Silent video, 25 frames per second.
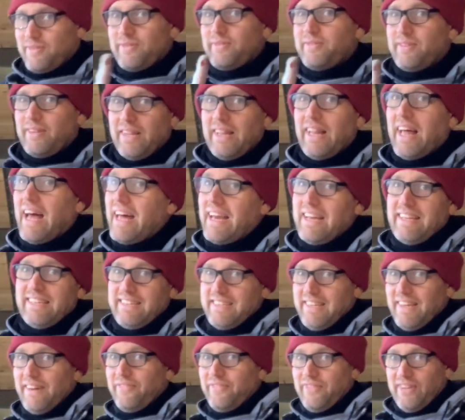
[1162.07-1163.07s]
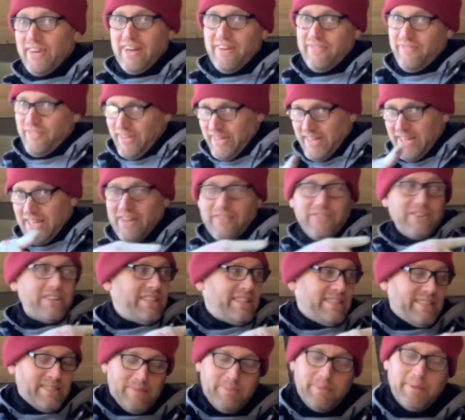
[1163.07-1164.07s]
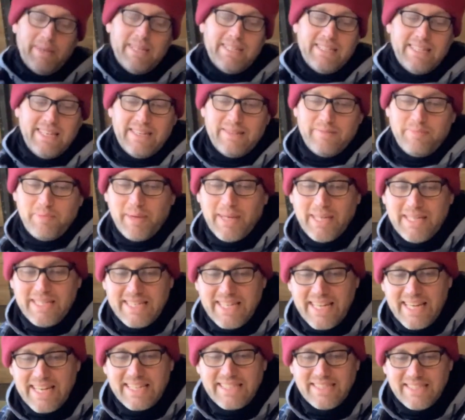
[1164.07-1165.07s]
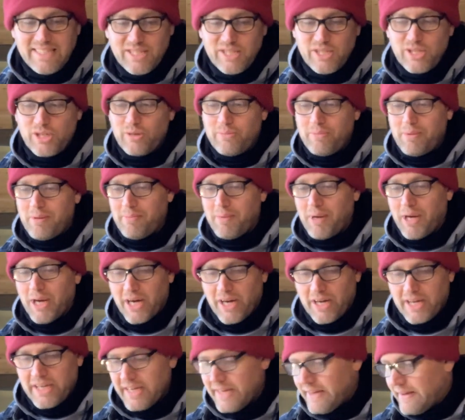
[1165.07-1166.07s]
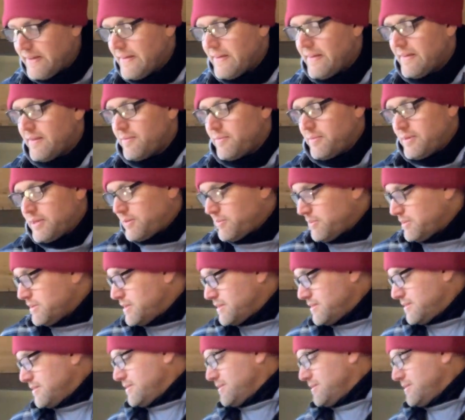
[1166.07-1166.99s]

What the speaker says: A lot of stuff that I've uncovered in this place had price tags in German mark, which was